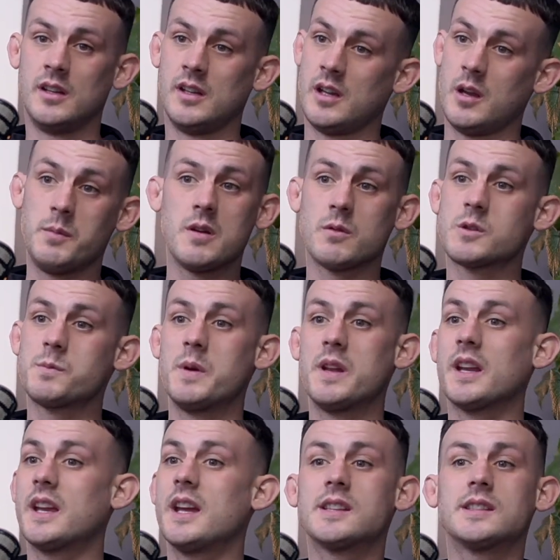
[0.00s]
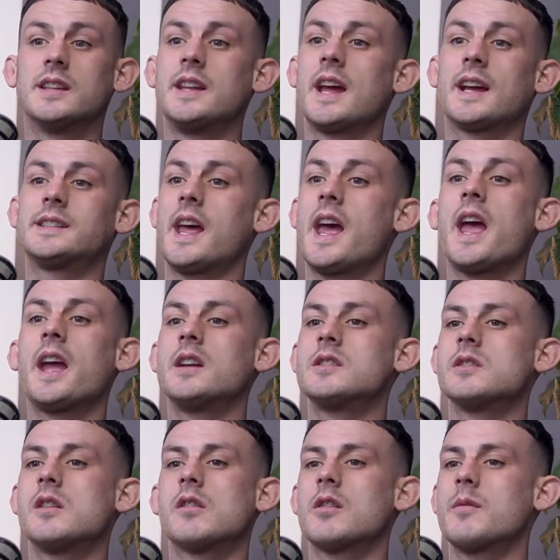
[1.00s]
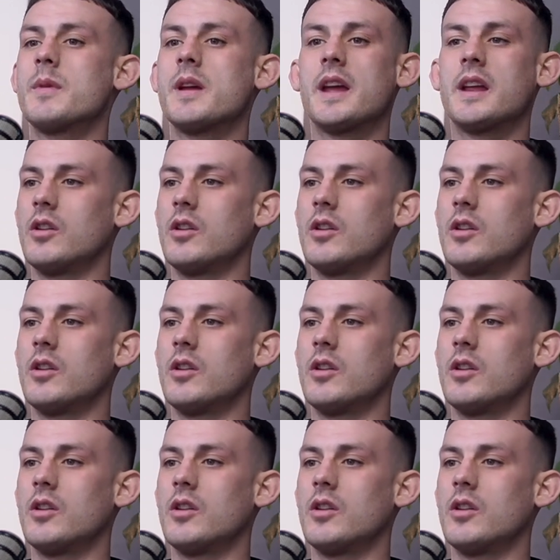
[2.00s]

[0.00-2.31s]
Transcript: he'd be doing spinning kicks the next day, do you know what I mean?